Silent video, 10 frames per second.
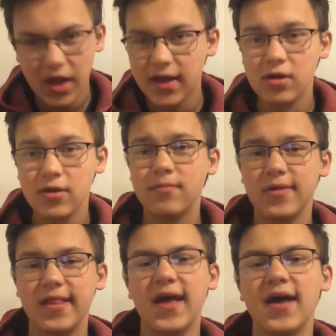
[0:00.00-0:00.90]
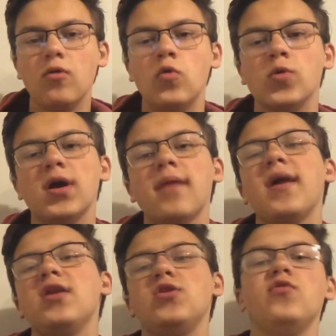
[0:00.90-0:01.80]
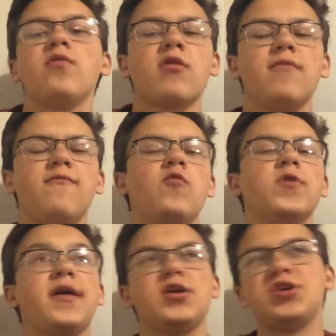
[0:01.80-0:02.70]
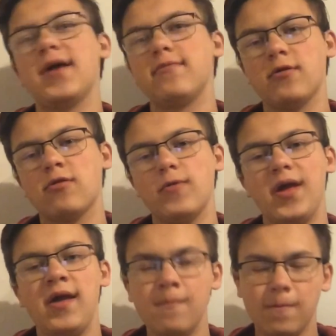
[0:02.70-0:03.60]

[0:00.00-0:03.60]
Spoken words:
It'll either be that, or I might do some Fortnite Chapter 3